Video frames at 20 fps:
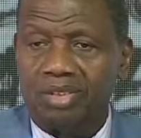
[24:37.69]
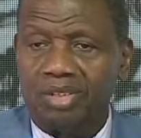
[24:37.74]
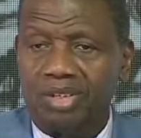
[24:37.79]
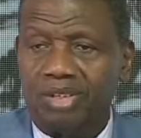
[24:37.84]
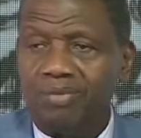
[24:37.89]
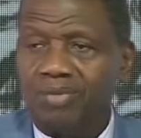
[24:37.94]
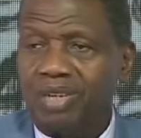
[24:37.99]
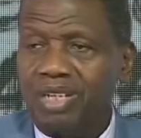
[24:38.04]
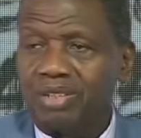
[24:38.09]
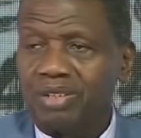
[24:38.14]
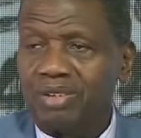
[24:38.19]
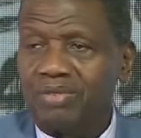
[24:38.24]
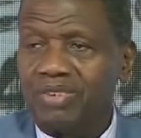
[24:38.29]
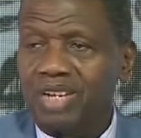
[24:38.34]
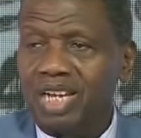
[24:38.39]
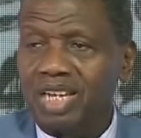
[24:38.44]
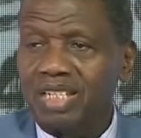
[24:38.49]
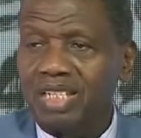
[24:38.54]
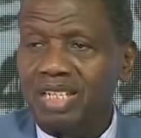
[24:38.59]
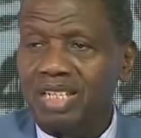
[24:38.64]
Come out of
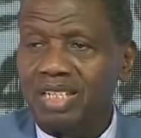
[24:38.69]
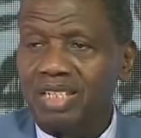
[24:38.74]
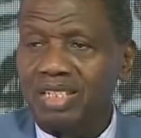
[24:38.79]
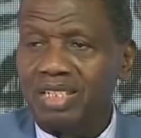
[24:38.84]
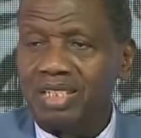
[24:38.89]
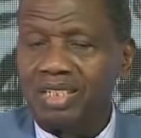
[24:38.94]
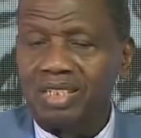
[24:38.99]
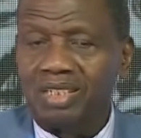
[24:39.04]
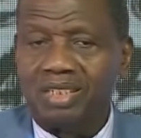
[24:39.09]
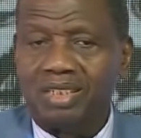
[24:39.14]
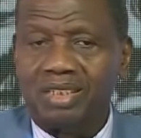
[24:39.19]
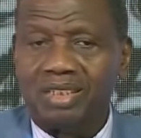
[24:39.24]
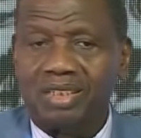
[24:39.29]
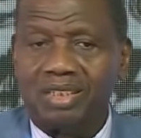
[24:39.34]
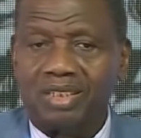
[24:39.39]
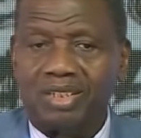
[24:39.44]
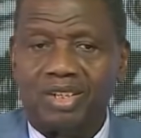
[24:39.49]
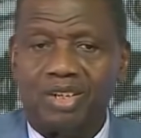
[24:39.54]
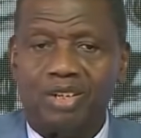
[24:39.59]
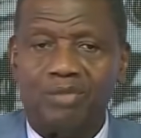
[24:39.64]
darkness,
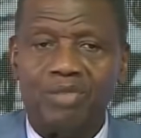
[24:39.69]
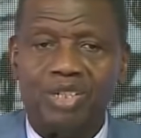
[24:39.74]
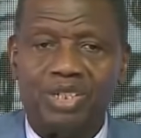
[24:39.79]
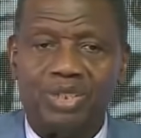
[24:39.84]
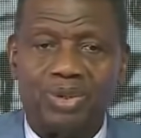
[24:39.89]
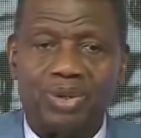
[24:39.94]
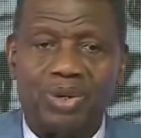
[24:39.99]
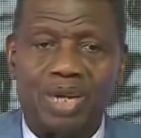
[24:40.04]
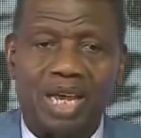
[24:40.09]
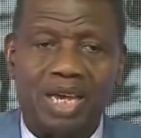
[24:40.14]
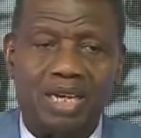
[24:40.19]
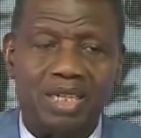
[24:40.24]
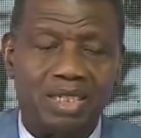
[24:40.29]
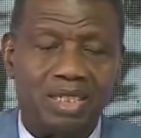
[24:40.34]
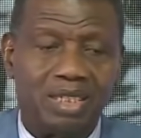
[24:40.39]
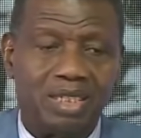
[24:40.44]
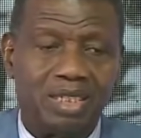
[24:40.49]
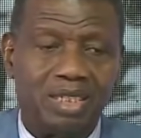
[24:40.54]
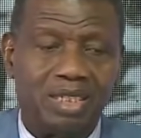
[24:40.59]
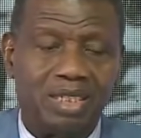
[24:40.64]
come into
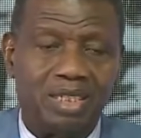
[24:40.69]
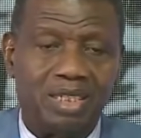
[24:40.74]
light,